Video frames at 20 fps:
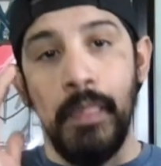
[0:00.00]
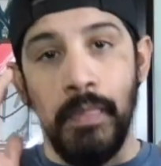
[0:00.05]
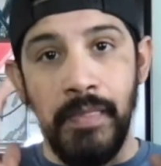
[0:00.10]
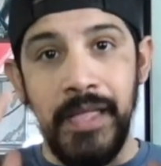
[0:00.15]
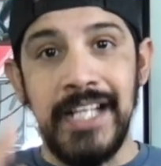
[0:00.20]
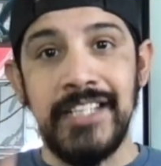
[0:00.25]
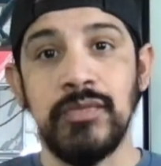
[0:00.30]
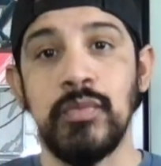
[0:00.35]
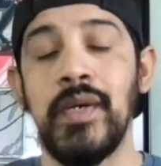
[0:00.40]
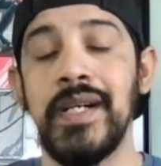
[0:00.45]

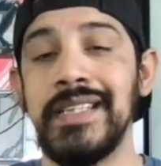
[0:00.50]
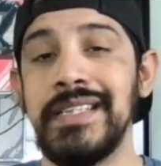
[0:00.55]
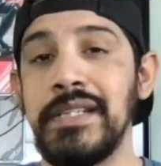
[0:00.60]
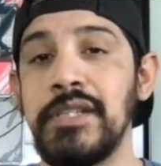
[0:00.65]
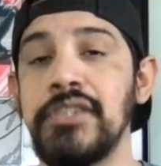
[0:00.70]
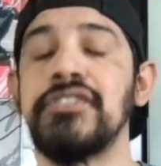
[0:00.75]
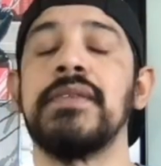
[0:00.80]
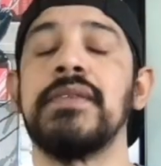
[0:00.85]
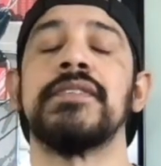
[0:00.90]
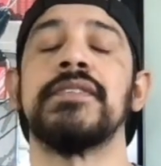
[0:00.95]
That's why
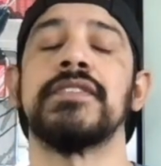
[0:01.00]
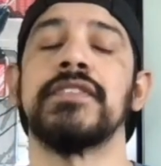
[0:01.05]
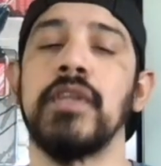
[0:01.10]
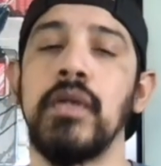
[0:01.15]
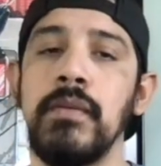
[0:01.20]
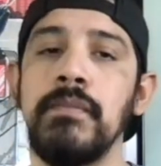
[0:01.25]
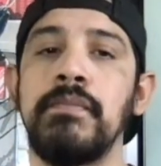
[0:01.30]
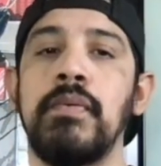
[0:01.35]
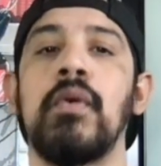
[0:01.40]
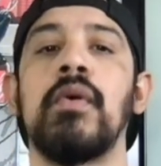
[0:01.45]
leadership is
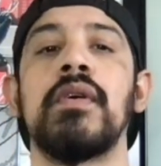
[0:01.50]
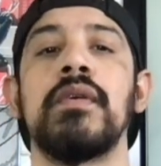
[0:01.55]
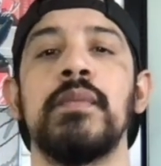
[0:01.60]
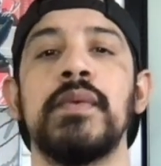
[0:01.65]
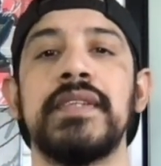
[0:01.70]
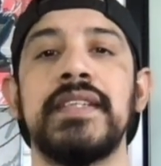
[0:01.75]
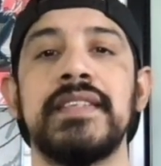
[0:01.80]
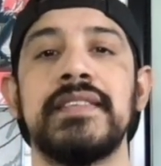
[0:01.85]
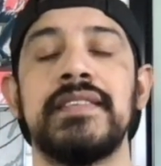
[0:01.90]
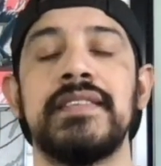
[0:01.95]
so important
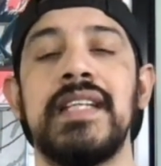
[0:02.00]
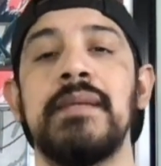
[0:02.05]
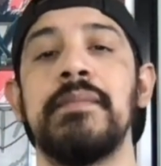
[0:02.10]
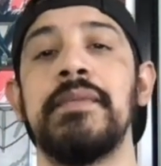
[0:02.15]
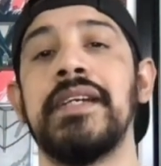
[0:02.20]
with this team,